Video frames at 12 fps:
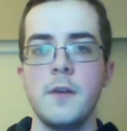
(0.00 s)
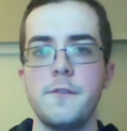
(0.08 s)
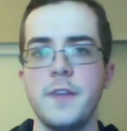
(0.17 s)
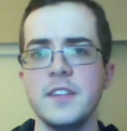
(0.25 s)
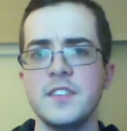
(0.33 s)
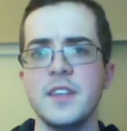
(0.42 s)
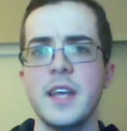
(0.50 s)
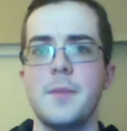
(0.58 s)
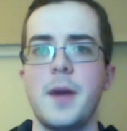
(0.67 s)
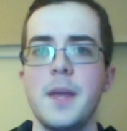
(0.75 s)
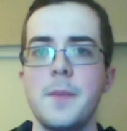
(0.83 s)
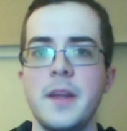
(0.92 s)
Fencing,
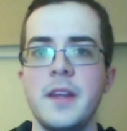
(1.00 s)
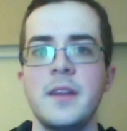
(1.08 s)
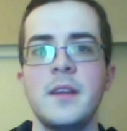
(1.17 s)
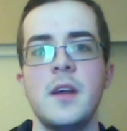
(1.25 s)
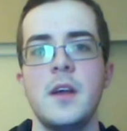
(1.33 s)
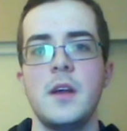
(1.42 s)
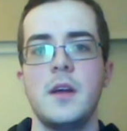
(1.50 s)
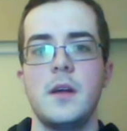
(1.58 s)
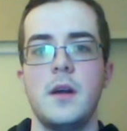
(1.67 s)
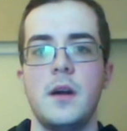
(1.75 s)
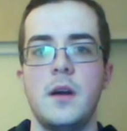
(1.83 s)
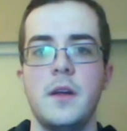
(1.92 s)
in my opinion,
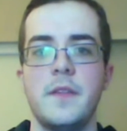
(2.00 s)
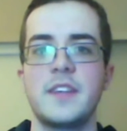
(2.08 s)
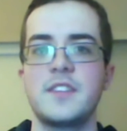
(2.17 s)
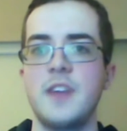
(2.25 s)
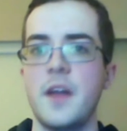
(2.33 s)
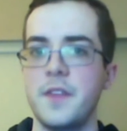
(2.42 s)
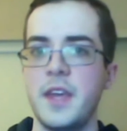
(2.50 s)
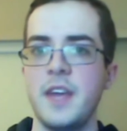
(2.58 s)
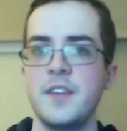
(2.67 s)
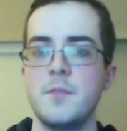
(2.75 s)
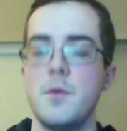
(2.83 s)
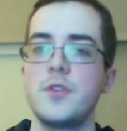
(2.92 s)
that's not the
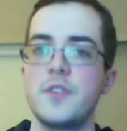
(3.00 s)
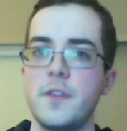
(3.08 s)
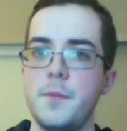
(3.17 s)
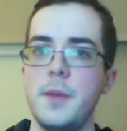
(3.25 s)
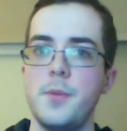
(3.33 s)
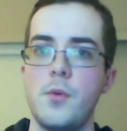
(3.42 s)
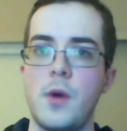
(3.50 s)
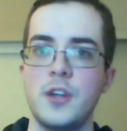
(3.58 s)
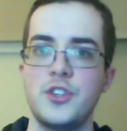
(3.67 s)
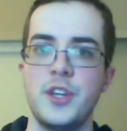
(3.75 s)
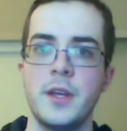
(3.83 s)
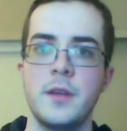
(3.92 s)
case. Most of the people
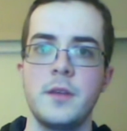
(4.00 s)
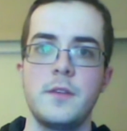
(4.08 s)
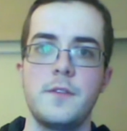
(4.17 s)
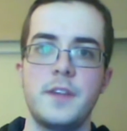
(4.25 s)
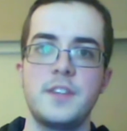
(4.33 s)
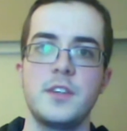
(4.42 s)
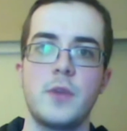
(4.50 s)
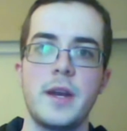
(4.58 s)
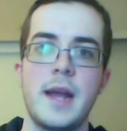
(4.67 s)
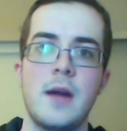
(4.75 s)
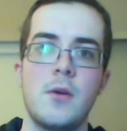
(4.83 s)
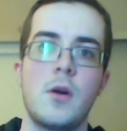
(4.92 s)
watching fencing
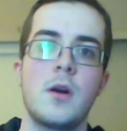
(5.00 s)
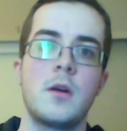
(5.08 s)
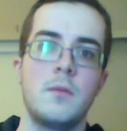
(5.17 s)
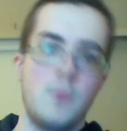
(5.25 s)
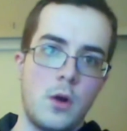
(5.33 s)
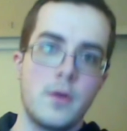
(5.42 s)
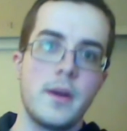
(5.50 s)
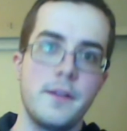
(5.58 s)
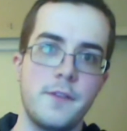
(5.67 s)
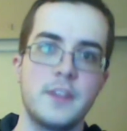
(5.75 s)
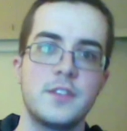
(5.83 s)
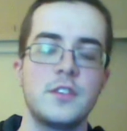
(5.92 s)
right now are already
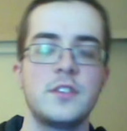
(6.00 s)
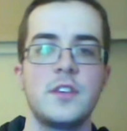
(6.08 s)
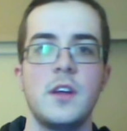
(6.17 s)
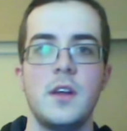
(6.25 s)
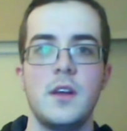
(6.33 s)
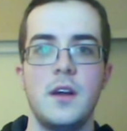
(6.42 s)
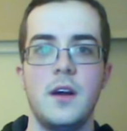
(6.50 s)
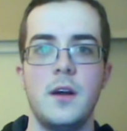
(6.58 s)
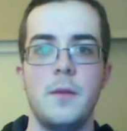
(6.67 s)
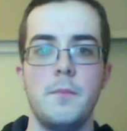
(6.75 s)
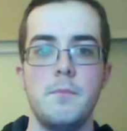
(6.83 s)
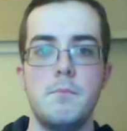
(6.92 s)
fencers.
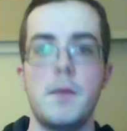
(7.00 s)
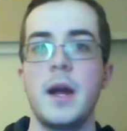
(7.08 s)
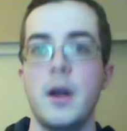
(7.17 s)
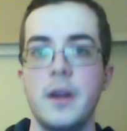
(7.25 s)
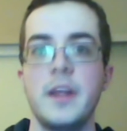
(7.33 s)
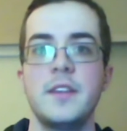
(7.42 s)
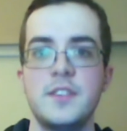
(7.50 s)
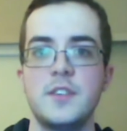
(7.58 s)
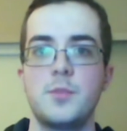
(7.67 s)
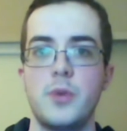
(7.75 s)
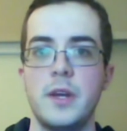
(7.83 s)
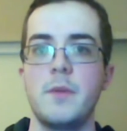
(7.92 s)
My audience
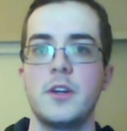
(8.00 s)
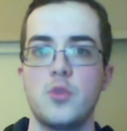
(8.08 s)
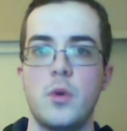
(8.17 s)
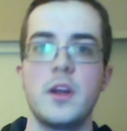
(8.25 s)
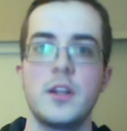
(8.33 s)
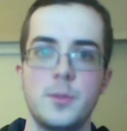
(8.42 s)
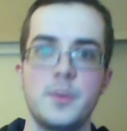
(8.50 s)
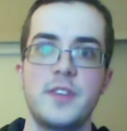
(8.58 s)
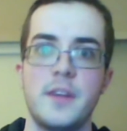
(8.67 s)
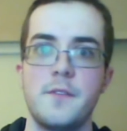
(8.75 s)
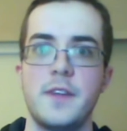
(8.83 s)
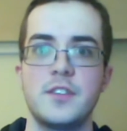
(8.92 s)
is pretty much
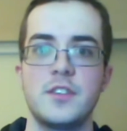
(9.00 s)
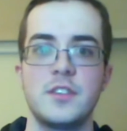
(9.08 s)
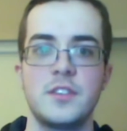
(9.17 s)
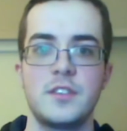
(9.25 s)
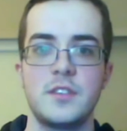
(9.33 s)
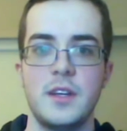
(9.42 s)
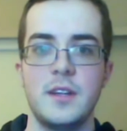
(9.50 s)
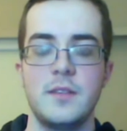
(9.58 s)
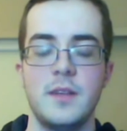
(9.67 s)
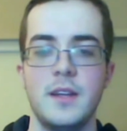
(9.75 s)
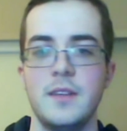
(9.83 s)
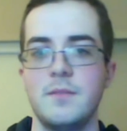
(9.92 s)
100% fencers.
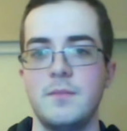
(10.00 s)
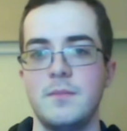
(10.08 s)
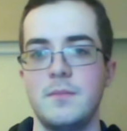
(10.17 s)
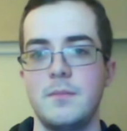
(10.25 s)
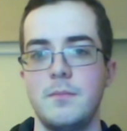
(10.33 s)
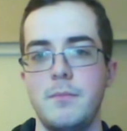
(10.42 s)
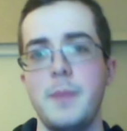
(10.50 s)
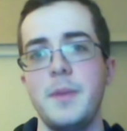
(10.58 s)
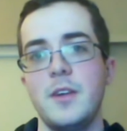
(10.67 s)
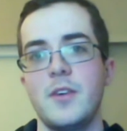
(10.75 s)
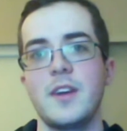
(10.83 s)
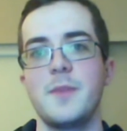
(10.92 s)

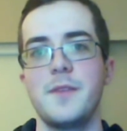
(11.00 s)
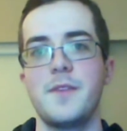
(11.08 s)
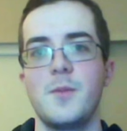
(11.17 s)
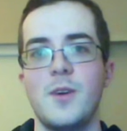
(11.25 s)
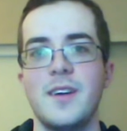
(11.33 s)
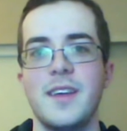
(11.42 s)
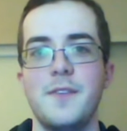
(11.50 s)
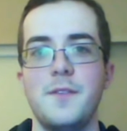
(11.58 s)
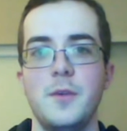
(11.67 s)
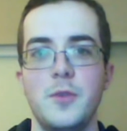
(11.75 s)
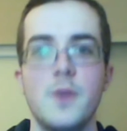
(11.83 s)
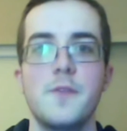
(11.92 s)
Maybe correct me if I'm wrong. If
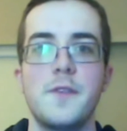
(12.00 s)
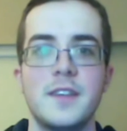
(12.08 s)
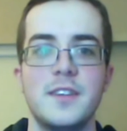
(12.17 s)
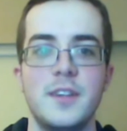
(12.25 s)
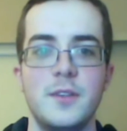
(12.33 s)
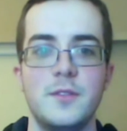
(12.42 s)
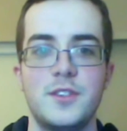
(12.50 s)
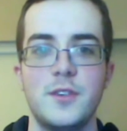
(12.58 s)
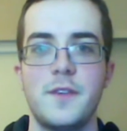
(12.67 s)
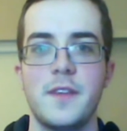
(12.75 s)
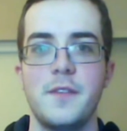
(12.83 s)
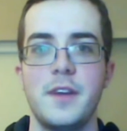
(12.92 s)
you don't fence and you
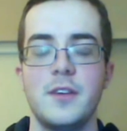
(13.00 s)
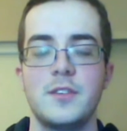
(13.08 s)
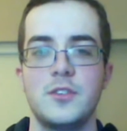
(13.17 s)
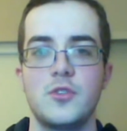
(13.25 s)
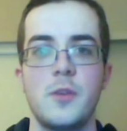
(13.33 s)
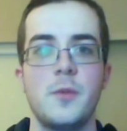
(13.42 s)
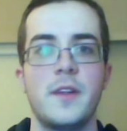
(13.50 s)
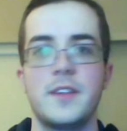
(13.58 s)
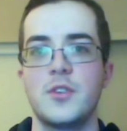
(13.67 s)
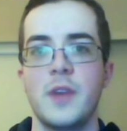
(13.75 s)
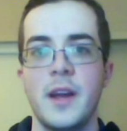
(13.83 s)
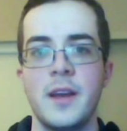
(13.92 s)
still find the videos enjoyable,
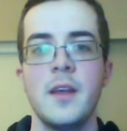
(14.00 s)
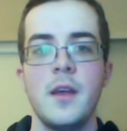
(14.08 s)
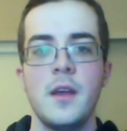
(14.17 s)
that's great.